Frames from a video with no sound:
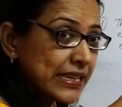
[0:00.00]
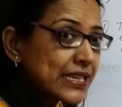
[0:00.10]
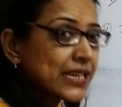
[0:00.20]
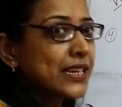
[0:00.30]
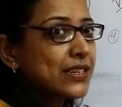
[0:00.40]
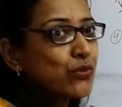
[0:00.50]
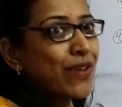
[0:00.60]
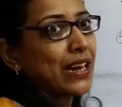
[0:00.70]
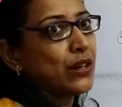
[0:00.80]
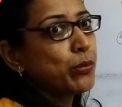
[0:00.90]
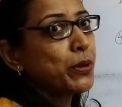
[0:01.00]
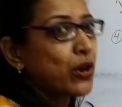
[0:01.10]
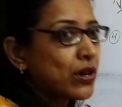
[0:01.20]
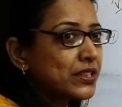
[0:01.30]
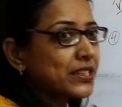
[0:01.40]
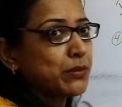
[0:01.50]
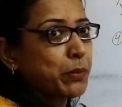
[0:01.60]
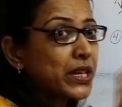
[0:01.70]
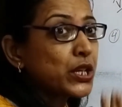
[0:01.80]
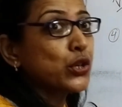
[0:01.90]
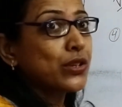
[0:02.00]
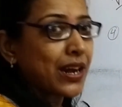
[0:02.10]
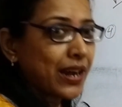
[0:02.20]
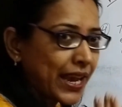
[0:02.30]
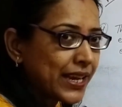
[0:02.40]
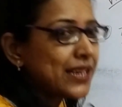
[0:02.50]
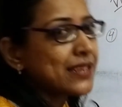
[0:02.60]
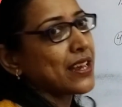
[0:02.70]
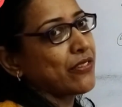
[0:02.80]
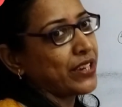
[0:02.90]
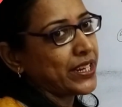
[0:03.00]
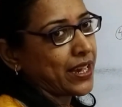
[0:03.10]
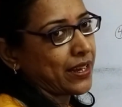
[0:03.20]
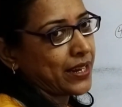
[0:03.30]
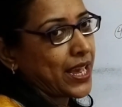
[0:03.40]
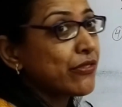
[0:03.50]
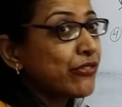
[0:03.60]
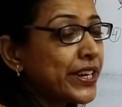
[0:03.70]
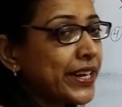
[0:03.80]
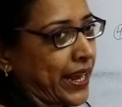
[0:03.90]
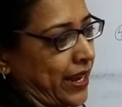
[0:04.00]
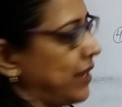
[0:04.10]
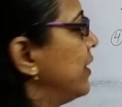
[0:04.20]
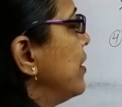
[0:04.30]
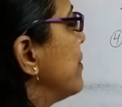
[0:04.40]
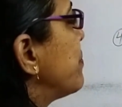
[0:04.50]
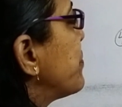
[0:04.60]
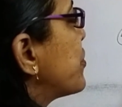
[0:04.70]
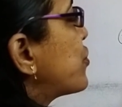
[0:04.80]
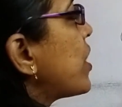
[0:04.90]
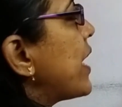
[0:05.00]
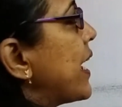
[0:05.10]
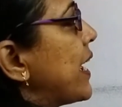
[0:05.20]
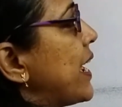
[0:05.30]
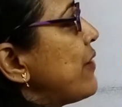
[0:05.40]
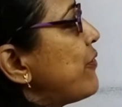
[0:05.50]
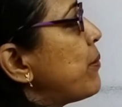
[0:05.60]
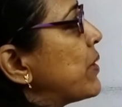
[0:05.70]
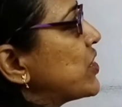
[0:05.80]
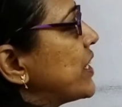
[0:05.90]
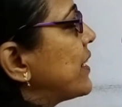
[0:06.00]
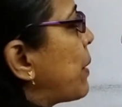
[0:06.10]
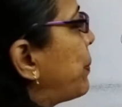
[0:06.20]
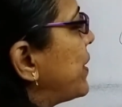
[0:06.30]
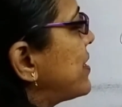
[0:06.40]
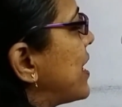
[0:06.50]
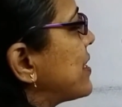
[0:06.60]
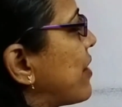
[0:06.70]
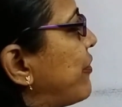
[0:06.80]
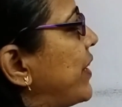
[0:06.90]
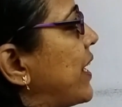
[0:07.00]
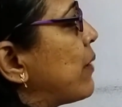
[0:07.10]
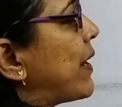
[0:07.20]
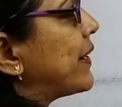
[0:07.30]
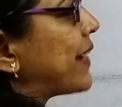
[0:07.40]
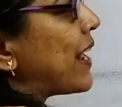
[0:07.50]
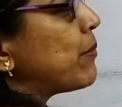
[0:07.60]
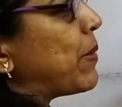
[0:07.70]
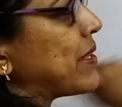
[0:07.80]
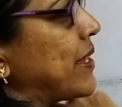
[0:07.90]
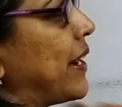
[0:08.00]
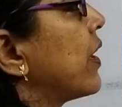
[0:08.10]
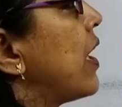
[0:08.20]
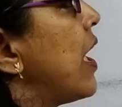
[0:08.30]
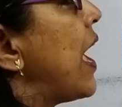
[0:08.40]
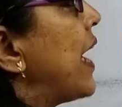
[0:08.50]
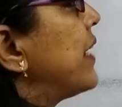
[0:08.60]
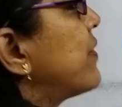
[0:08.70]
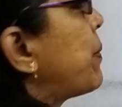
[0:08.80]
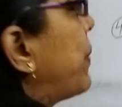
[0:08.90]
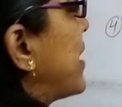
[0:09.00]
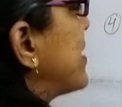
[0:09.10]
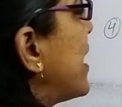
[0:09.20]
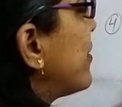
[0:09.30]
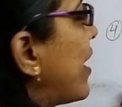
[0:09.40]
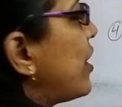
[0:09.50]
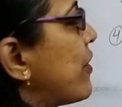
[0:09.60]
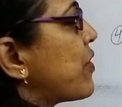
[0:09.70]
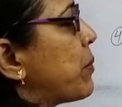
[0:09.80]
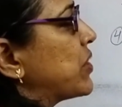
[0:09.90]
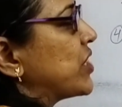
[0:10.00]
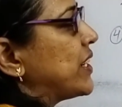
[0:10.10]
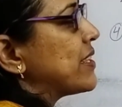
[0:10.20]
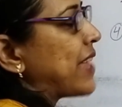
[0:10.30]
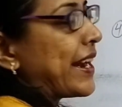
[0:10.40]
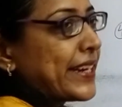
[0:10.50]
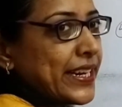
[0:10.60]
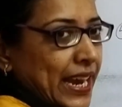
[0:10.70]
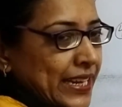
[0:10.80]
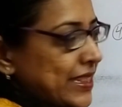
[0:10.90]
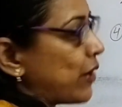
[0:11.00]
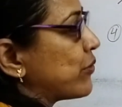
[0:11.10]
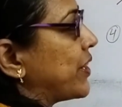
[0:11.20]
its value because it is being utilized every year, every day. So if a machine depreciates every year by 10% and if the present value of the machine is 99,000,